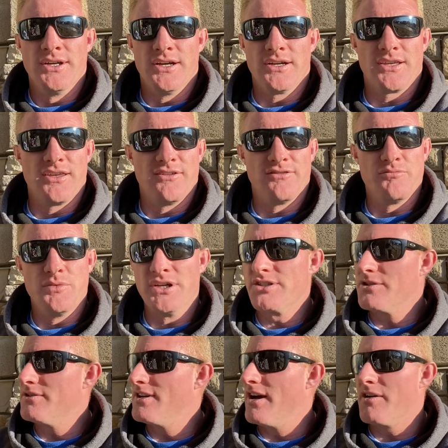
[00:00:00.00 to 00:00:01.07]
Give
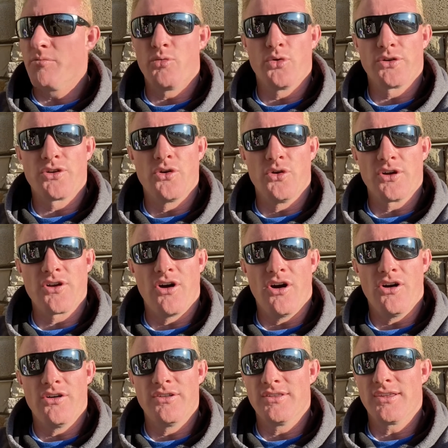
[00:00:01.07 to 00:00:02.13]
Mitch down at Board Co. a
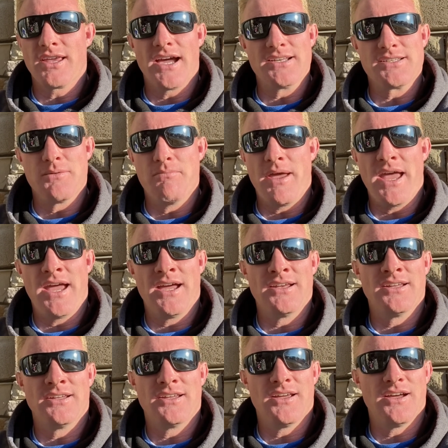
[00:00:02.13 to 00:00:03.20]
call. The guy's the
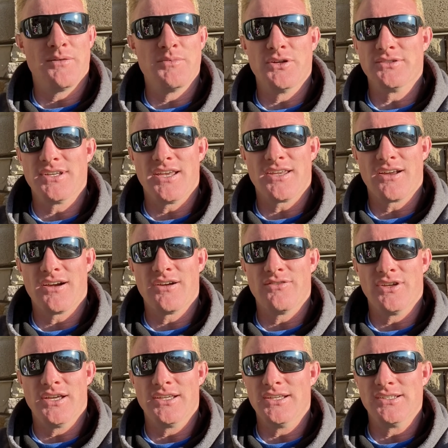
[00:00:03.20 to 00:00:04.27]
man. He'll take care of
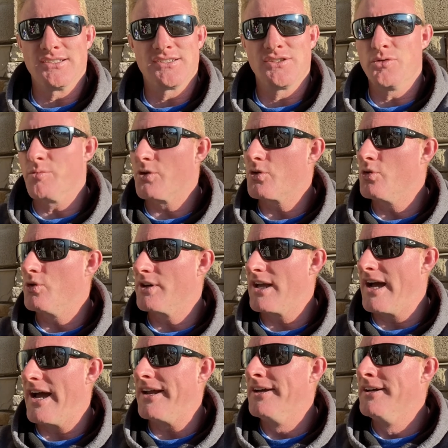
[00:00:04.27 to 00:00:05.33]
you. He's a super cool
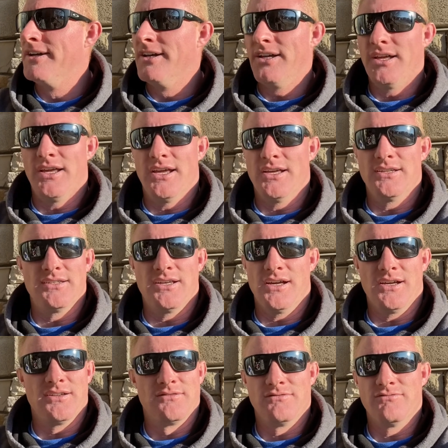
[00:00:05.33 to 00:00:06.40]
guy and
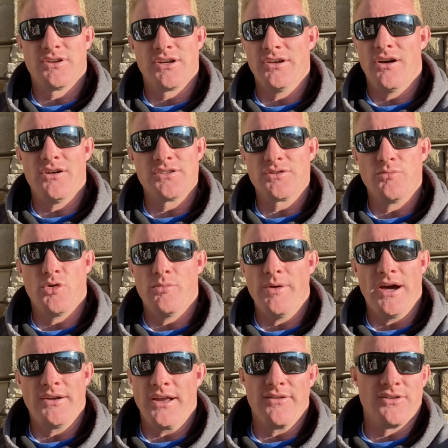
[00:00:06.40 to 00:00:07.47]
very knowledgeable
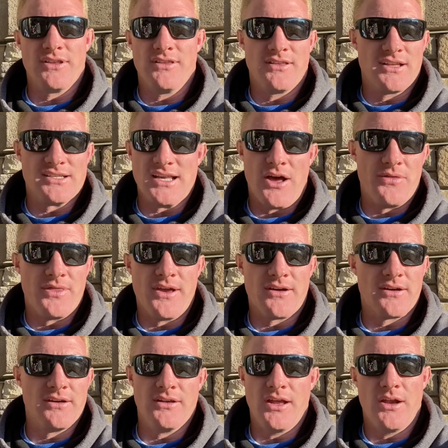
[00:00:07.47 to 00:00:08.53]
about everything that's out
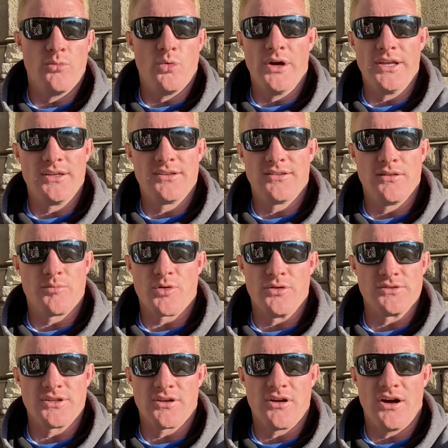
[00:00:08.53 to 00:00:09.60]
there and what the
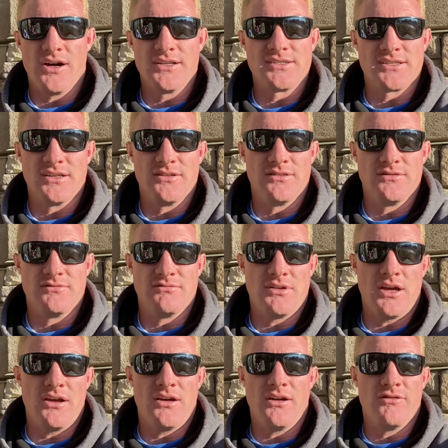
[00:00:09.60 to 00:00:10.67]
pros and cons and
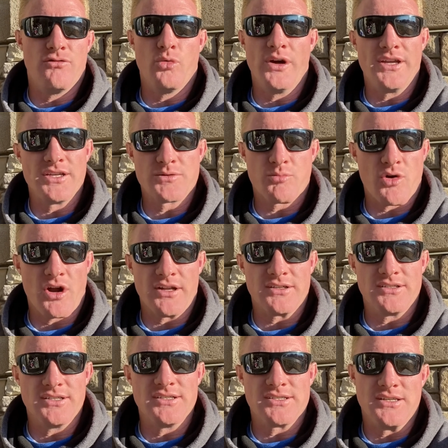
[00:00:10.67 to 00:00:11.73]
of what his
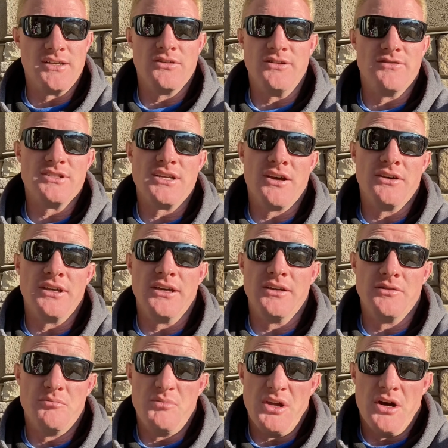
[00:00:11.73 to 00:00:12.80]
product is. And he'll even tell you
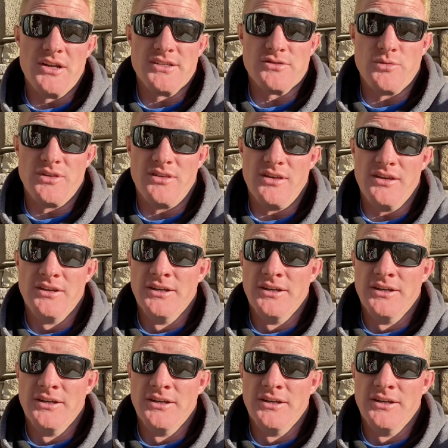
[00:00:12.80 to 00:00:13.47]
and be honest with you